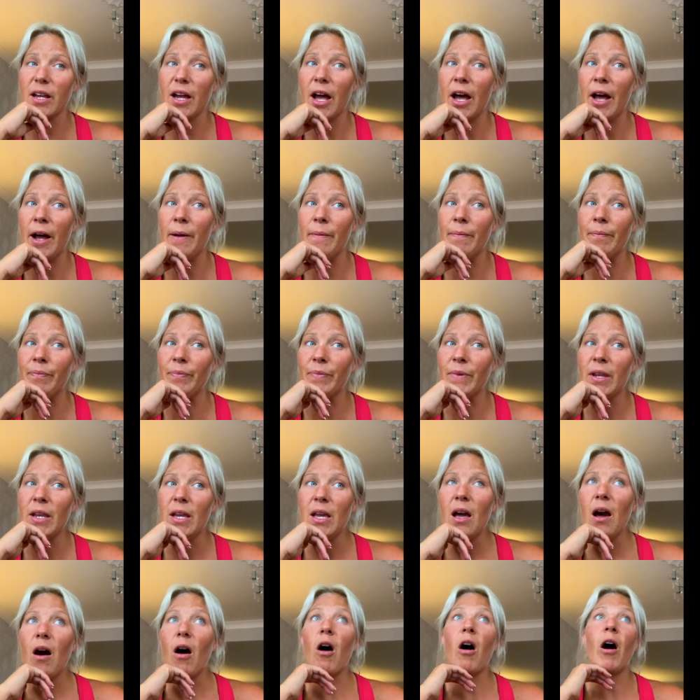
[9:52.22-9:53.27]

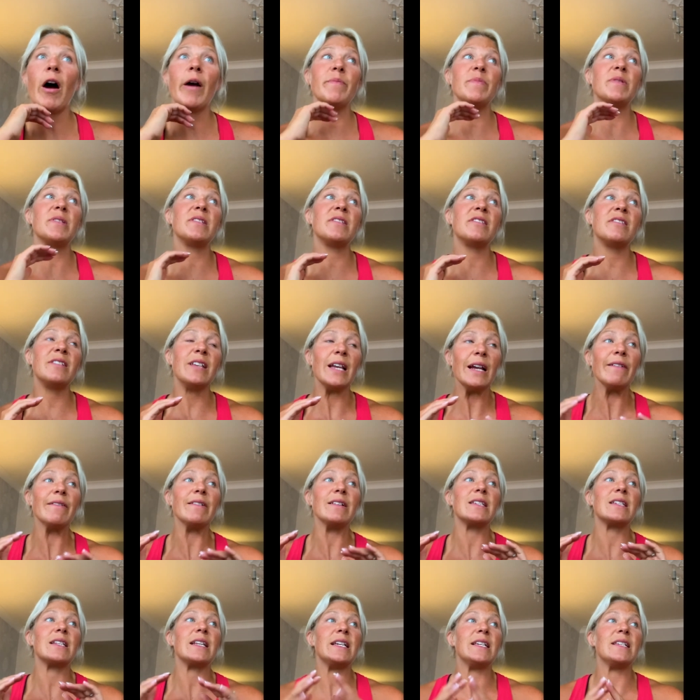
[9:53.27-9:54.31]
I'm
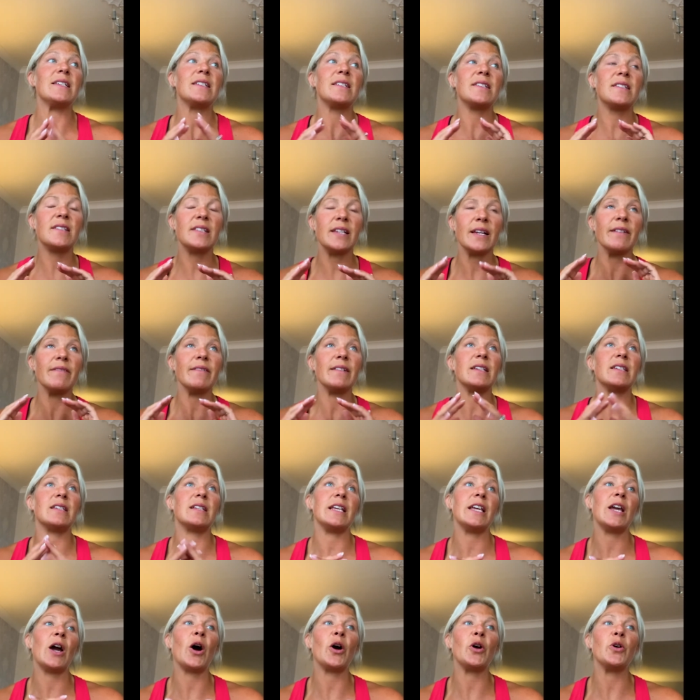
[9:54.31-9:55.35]

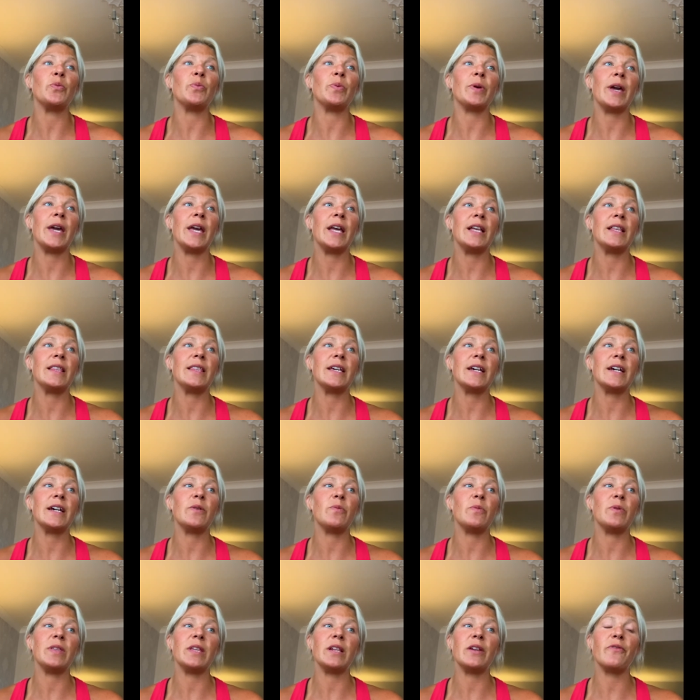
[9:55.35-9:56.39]
seriously hoping that
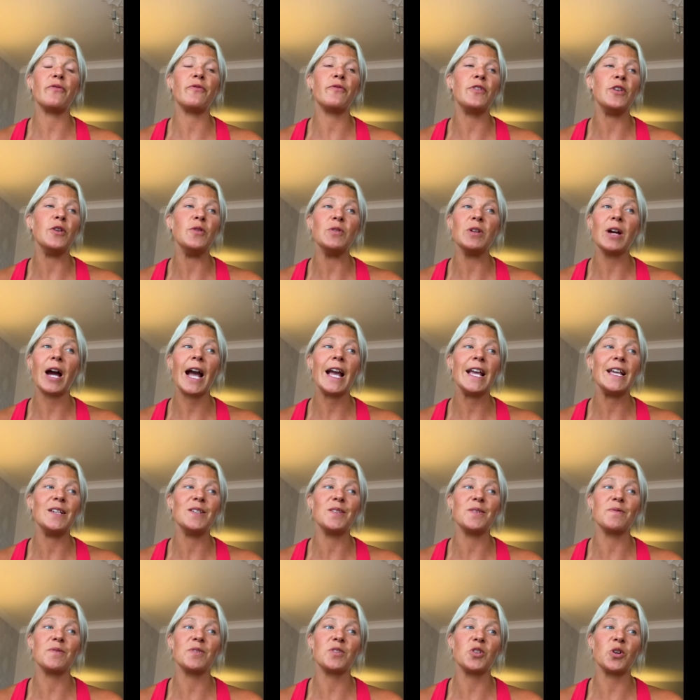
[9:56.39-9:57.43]
within a few
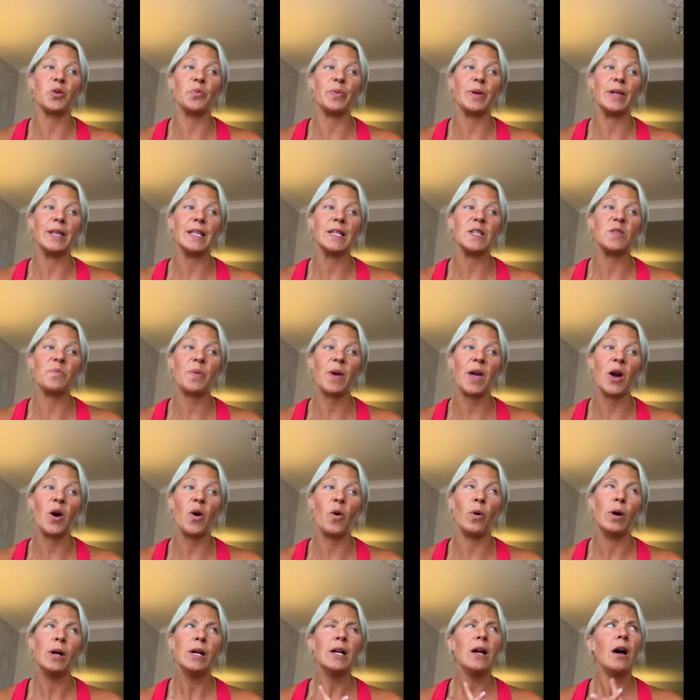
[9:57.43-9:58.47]
days of stopping this
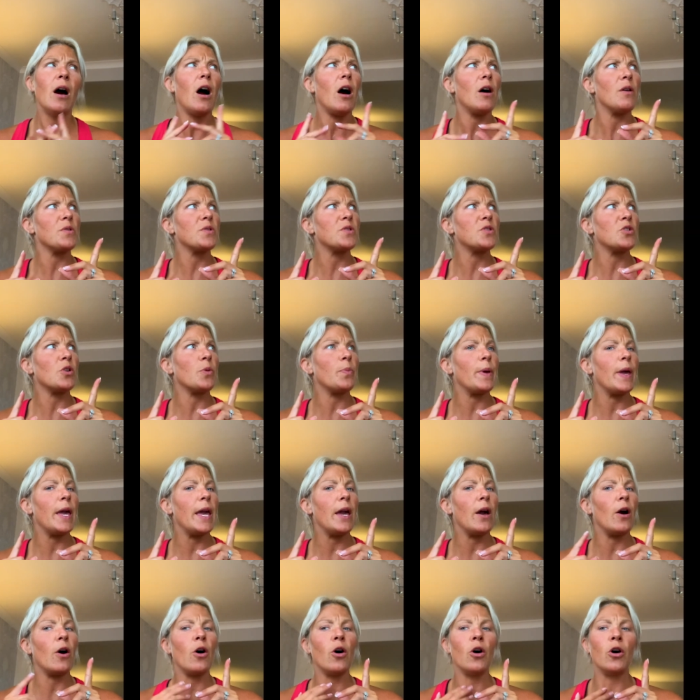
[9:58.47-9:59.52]
pill, I'll stop
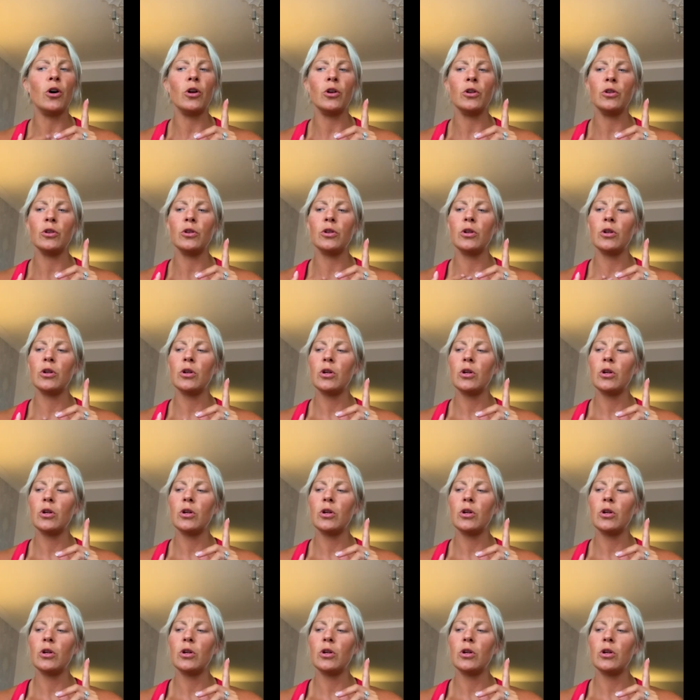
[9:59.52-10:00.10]
it on